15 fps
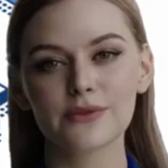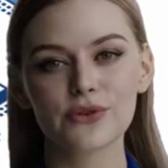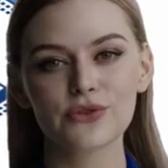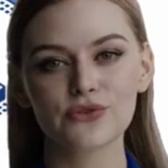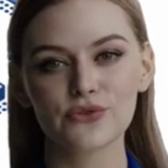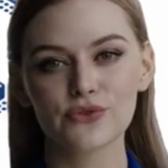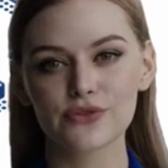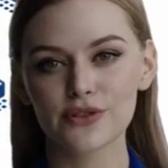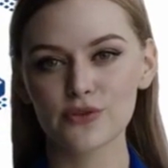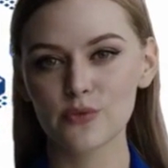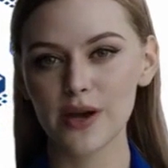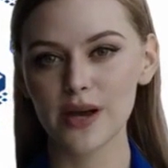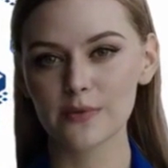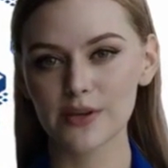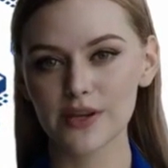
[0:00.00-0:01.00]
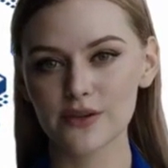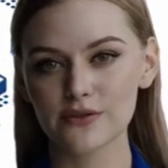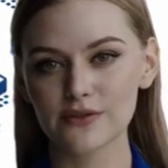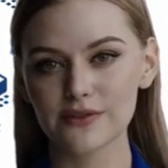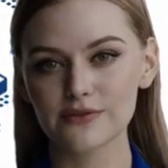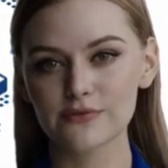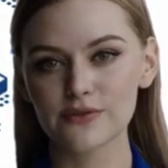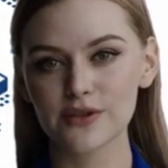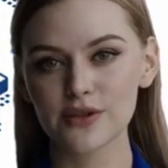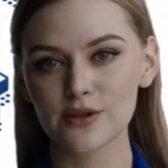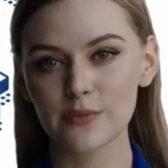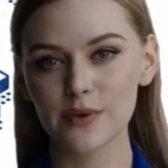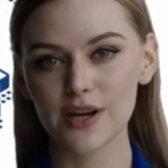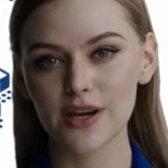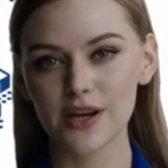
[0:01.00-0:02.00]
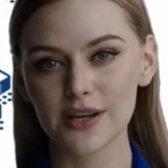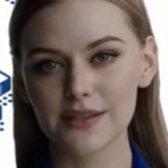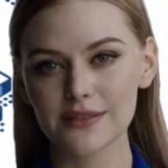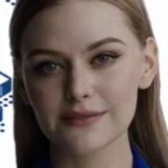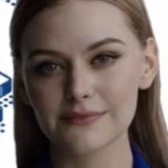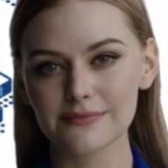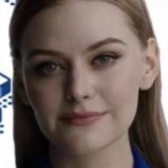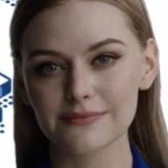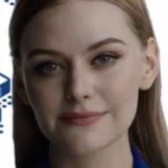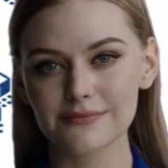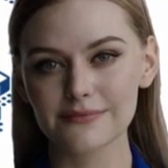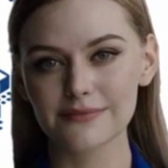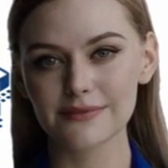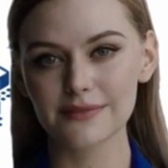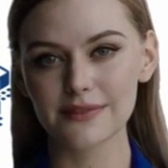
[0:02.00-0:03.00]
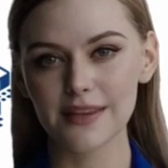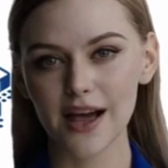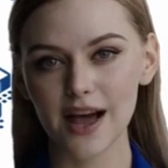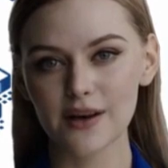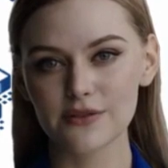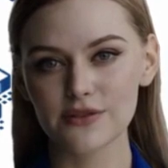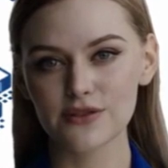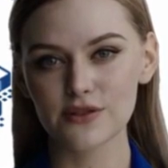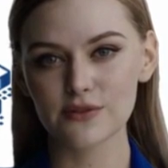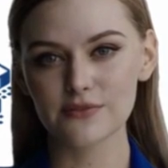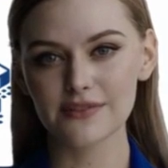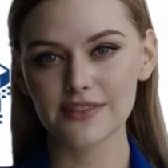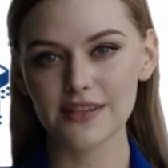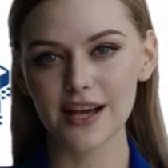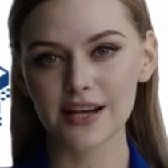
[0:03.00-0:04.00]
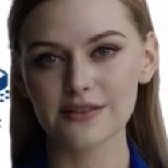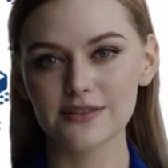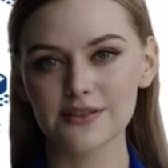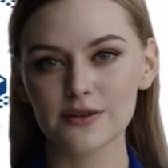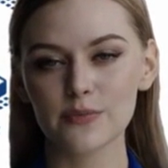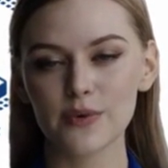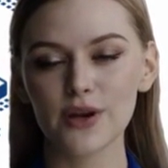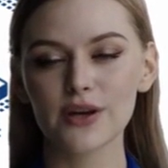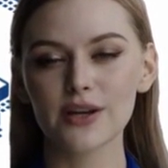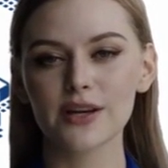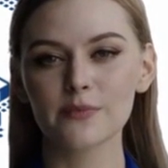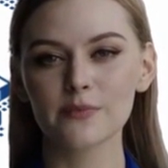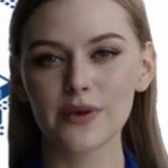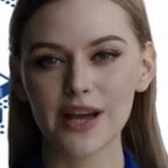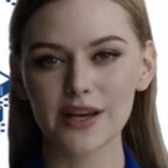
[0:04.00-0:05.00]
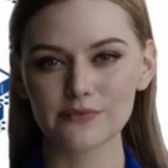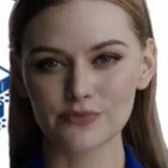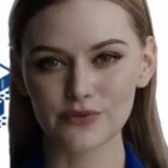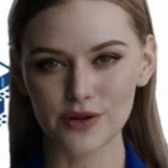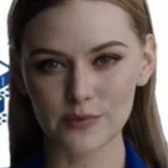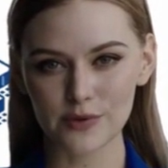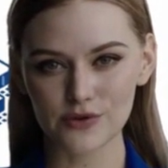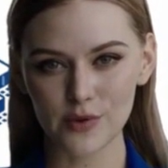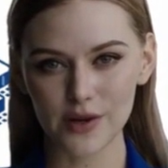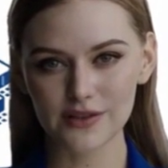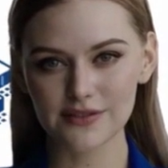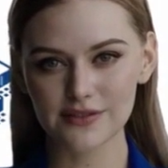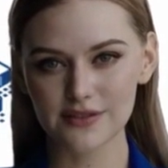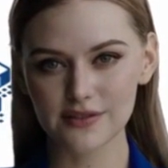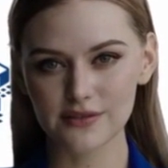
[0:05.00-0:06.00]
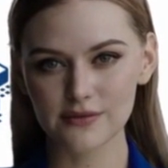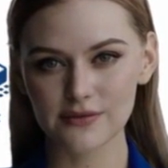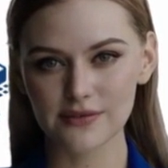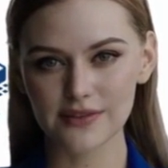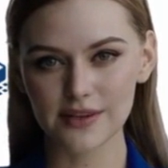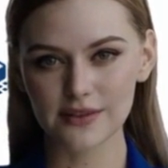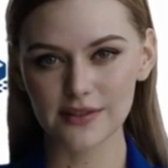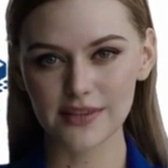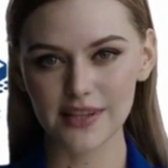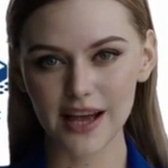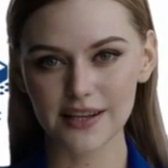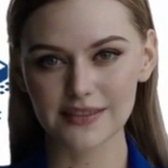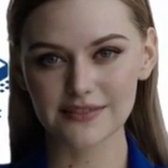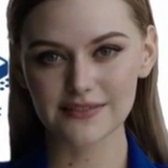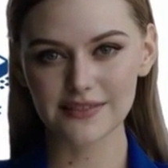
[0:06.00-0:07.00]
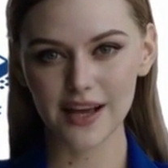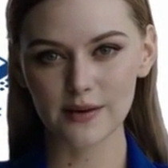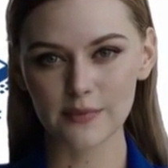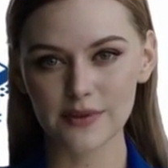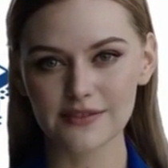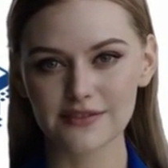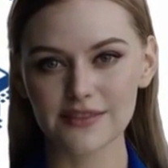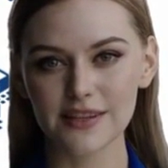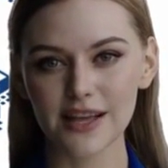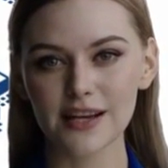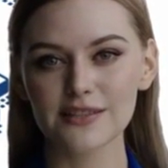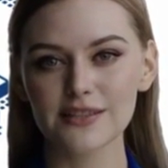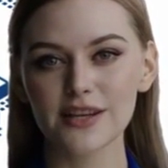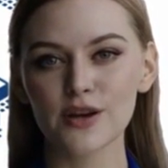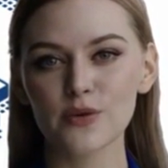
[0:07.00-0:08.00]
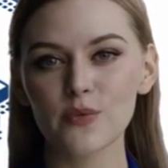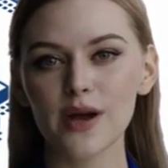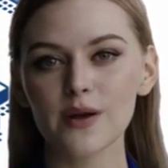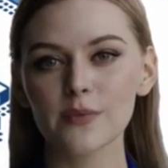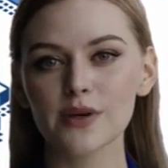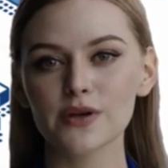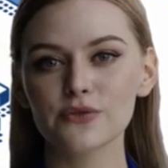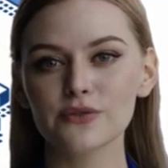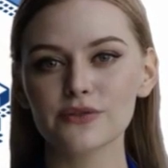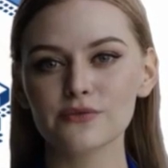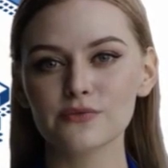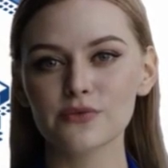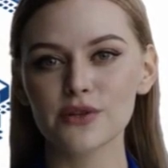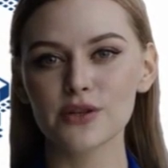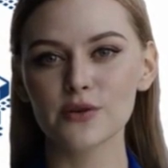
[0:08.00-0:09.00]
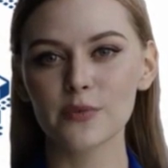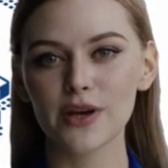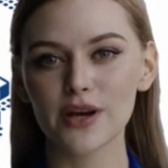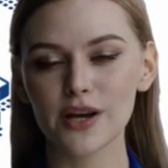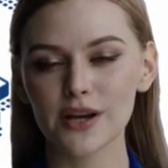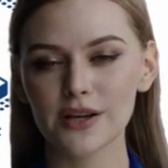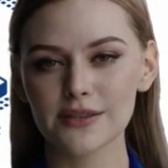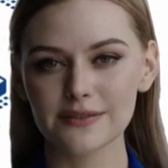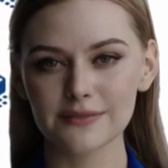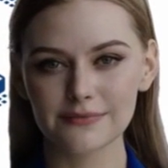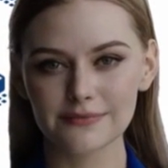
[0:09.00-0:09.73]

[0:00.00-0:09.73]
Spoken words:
Choose a web host for your blog. After you've selected the blogging platform you want to use, the next step is selecting a web host for your blog.